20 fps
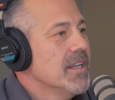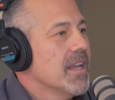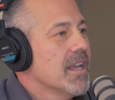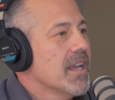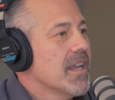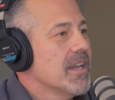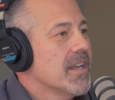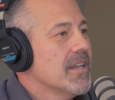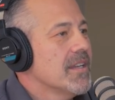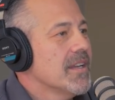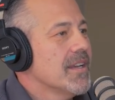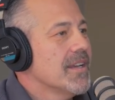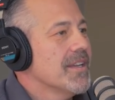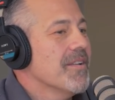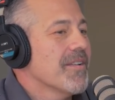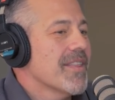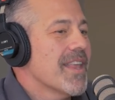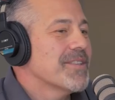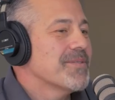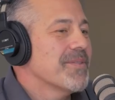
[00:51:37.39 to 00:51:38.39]
And, uh,
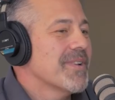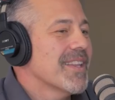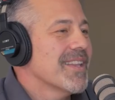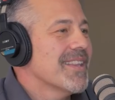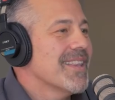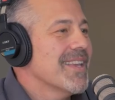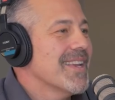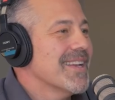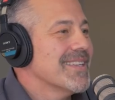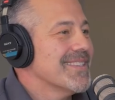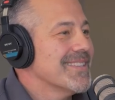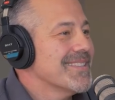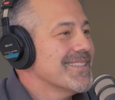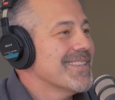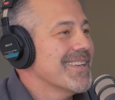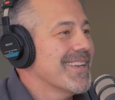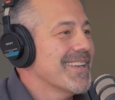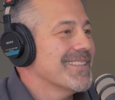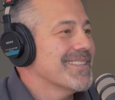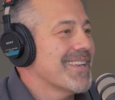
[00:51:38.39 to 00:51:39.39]
you know, that's one of the things
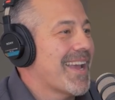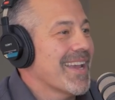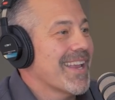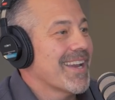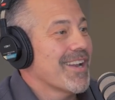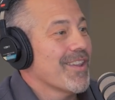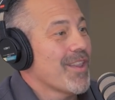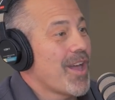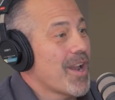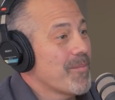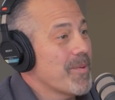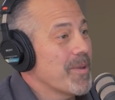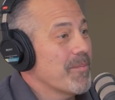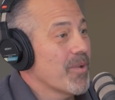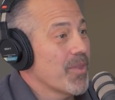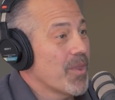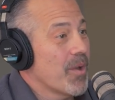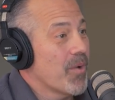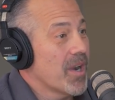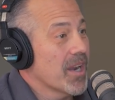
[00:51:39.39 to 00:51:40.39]
is, is I get a lot of
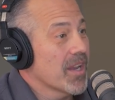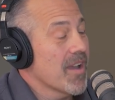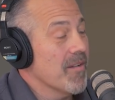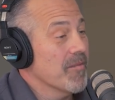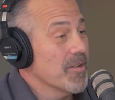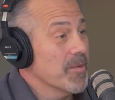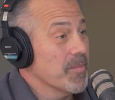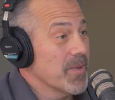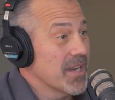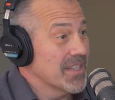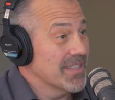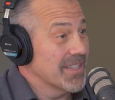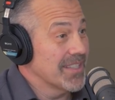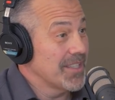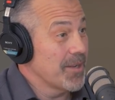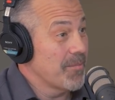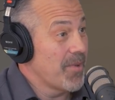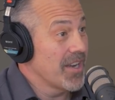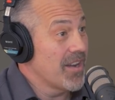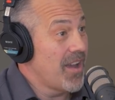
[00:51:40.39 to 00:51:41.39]
people that want to come to me because they
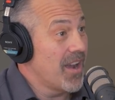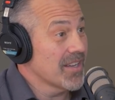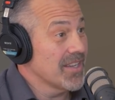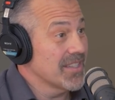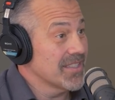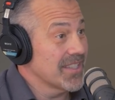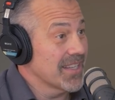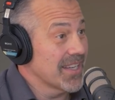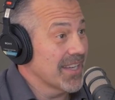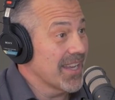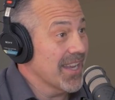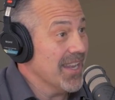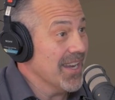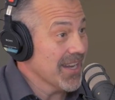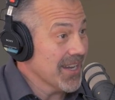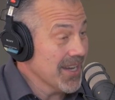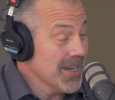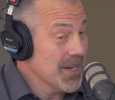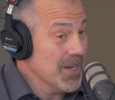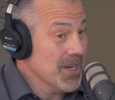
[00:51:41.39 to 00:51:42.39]
say my doc doesn't get
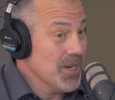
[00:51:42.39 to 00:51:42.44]
it.